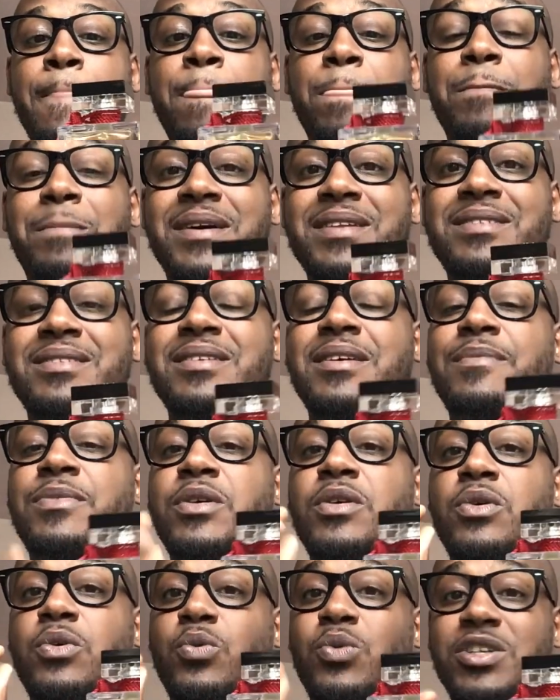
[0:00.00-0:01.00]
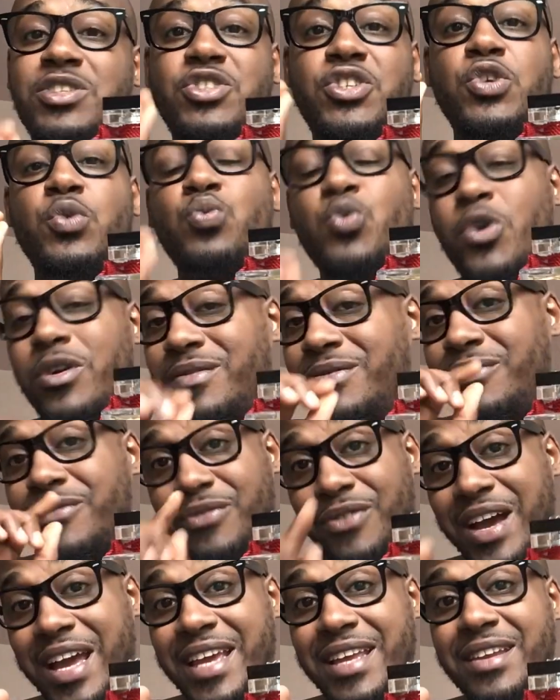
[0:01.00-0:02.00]
but what you won't
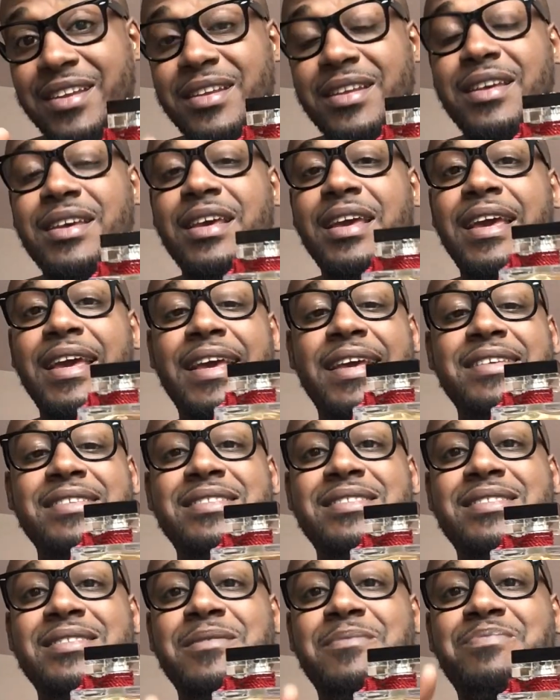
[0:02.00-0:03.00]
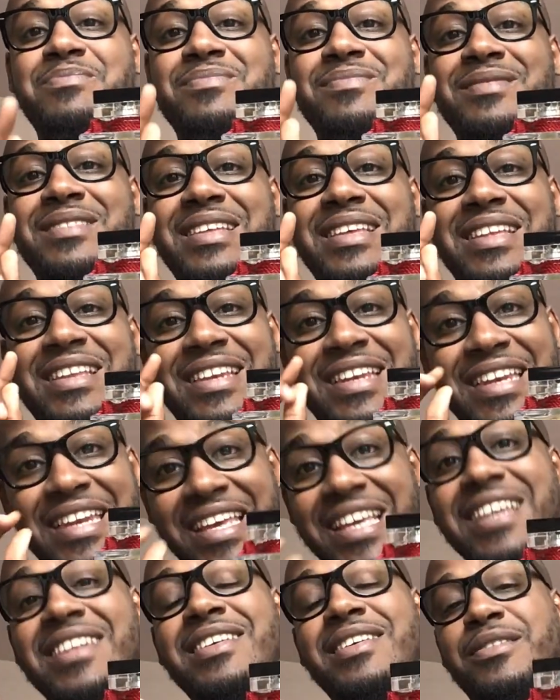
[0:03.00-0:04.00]
find is
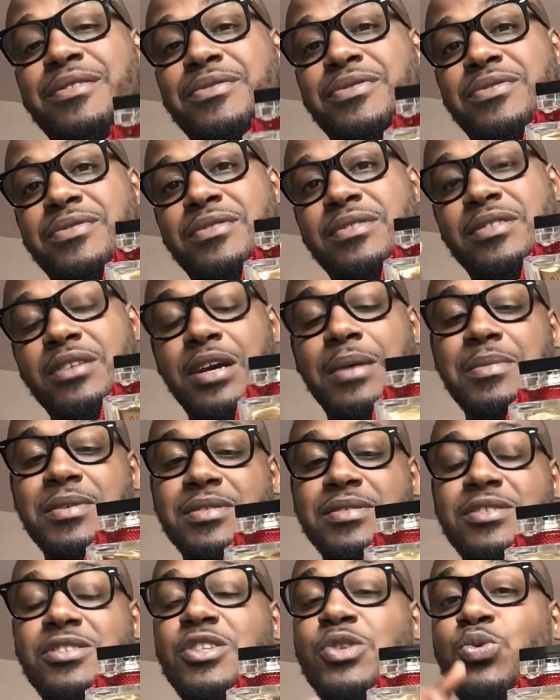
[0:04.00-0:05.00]
negative comments.